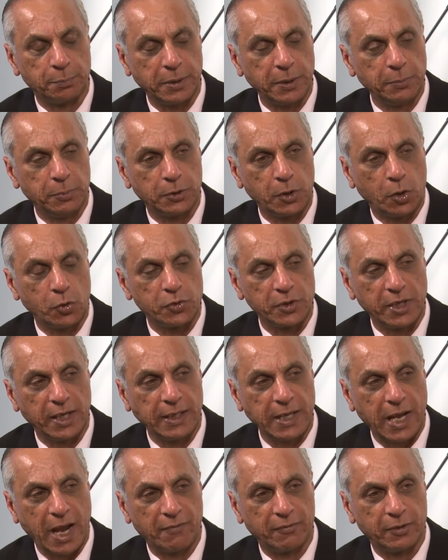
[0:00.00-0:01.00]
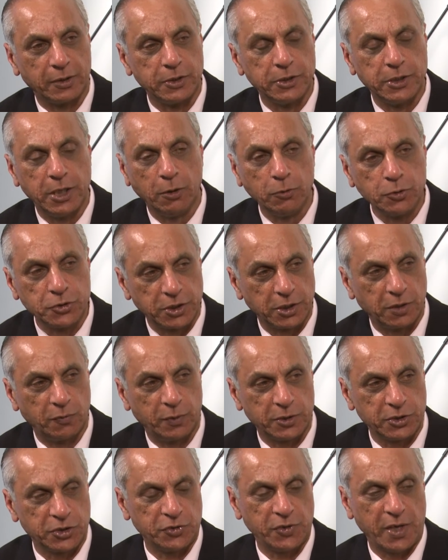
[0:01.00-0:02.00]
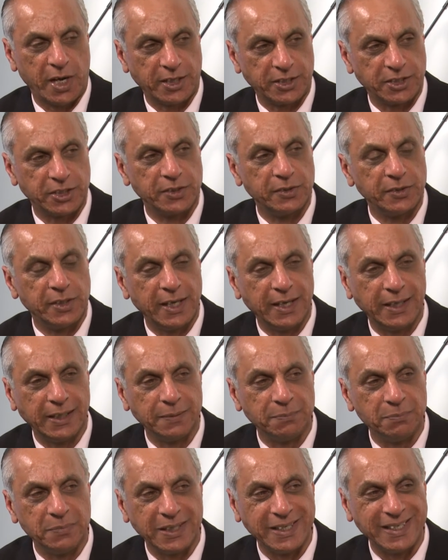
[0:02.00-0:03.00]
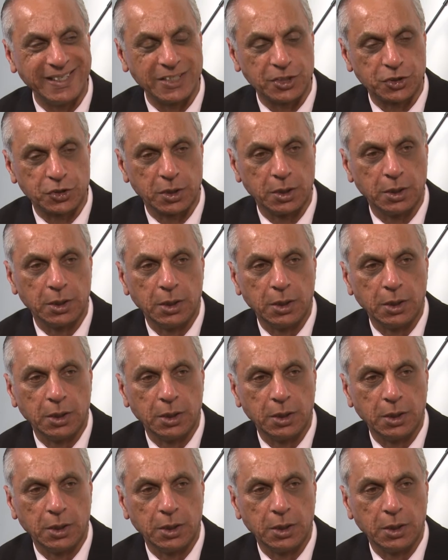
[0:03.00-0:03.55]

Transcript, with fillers: people don't really have a notion of what strategy really means.